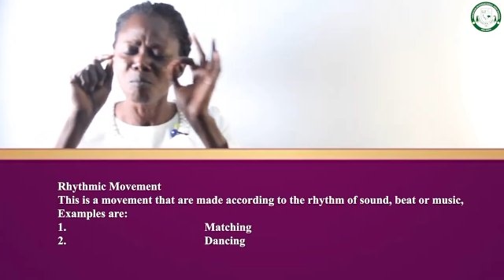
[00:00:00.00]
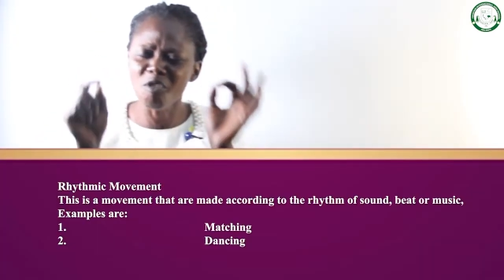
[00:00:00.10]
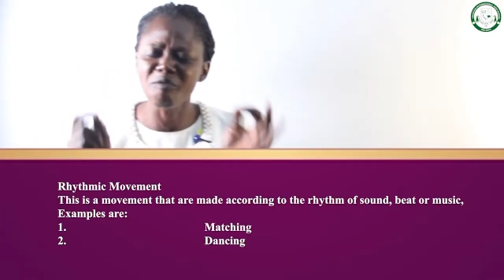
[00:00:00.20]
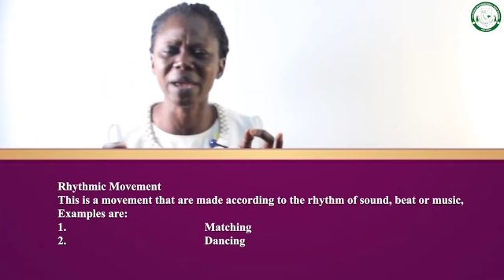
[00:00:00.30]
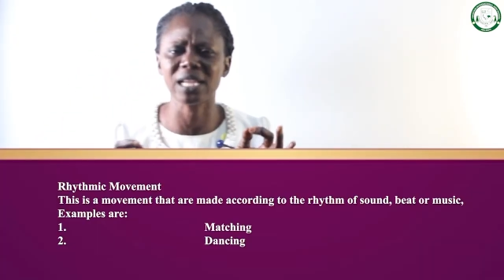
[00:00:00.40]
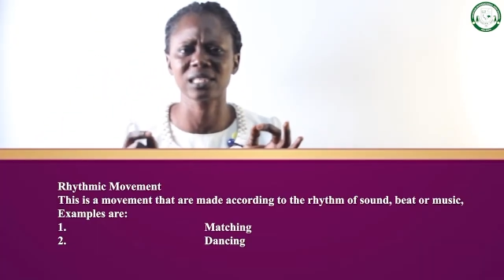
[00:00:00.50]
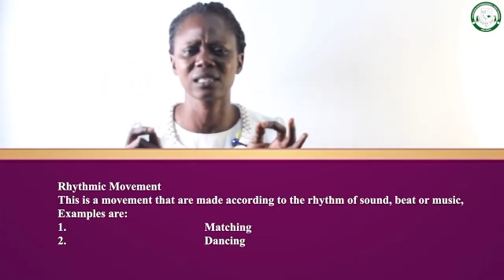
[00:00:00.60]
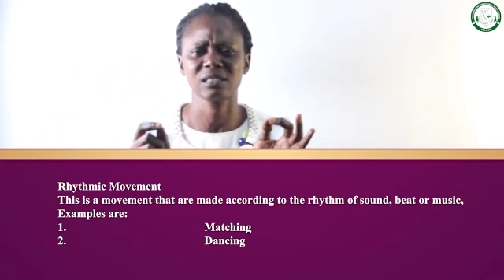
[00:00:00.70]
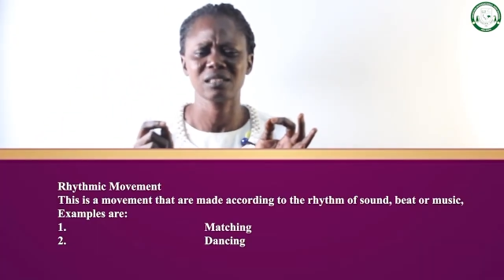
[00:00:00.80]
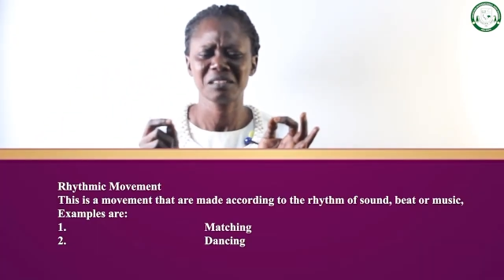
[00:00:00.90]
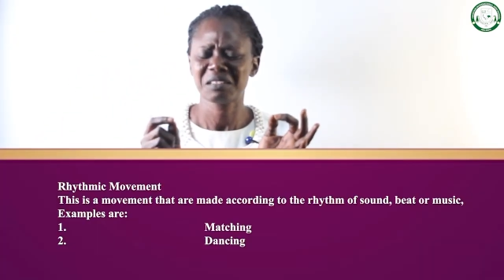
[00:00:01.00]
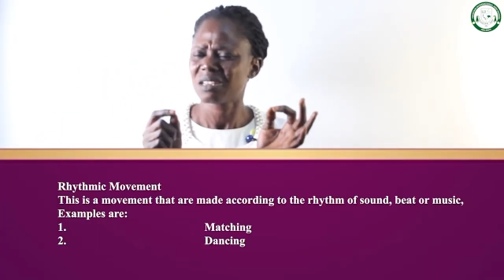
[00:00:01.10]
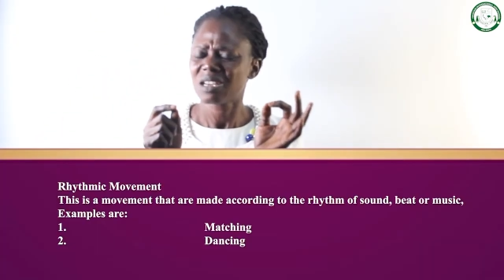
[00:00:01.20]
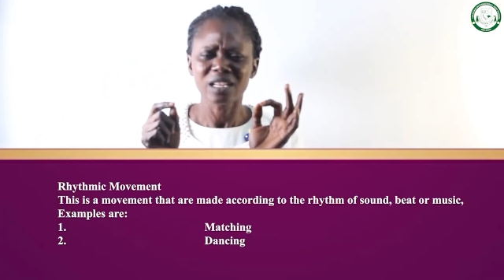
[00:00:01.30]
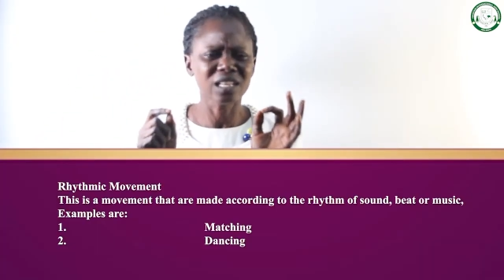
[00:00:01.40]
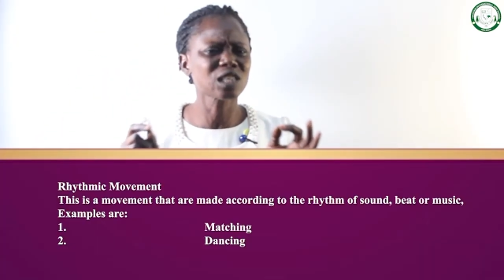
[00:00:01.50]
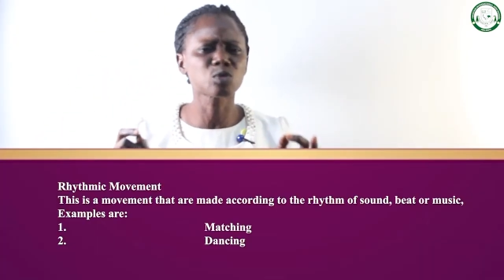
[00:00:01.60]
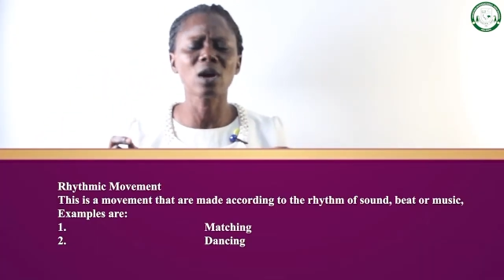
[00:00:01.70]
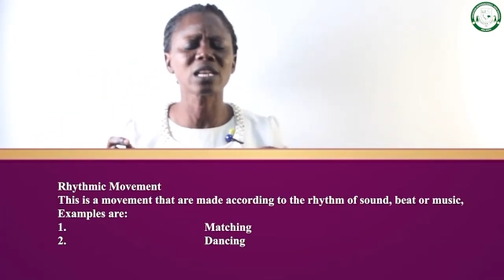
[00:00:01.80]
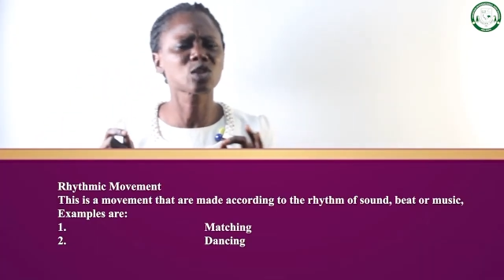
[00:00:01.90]
movements. This
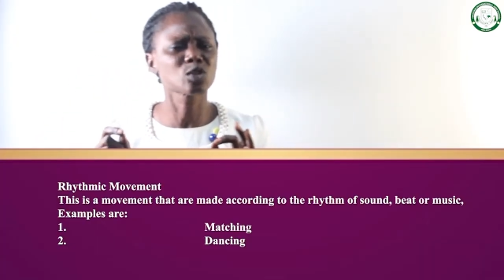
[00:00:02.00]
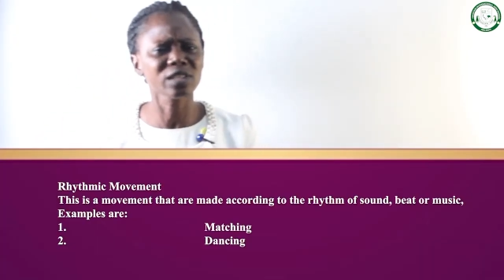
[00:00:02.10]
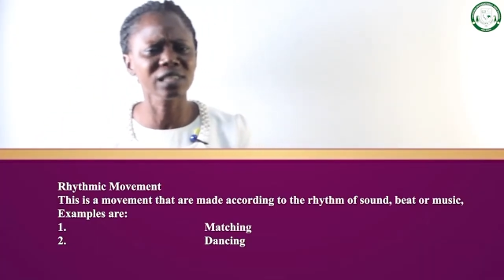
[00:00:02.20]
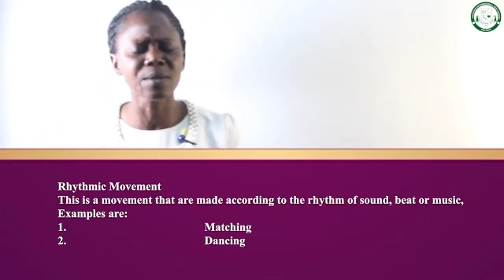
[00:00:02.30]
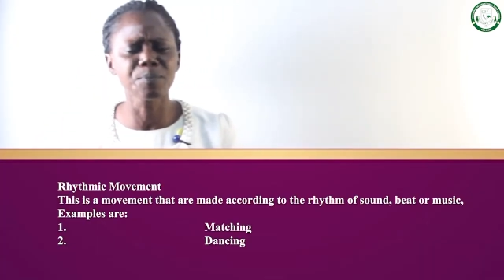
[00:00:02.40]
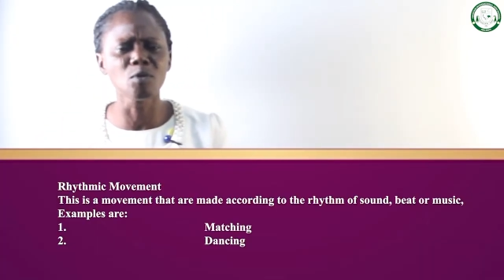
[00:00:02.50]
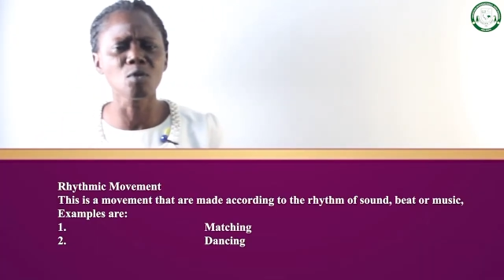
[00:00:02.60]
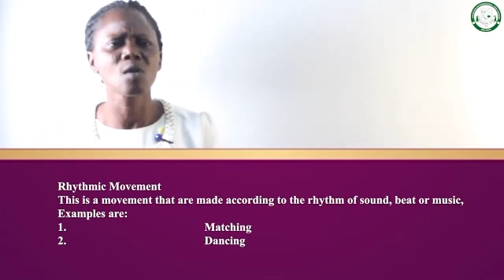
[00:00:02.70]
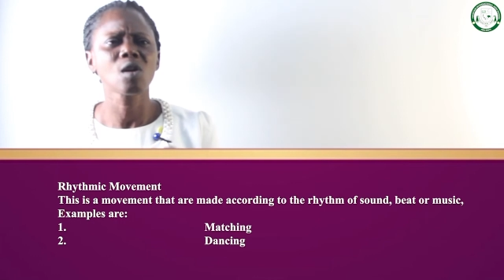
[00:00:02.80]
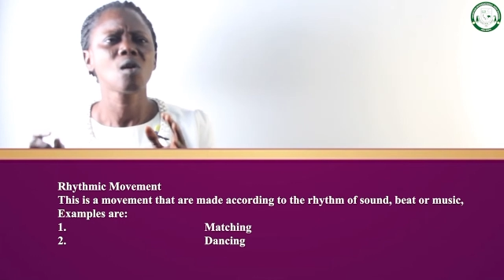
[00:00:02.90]
one is so simple.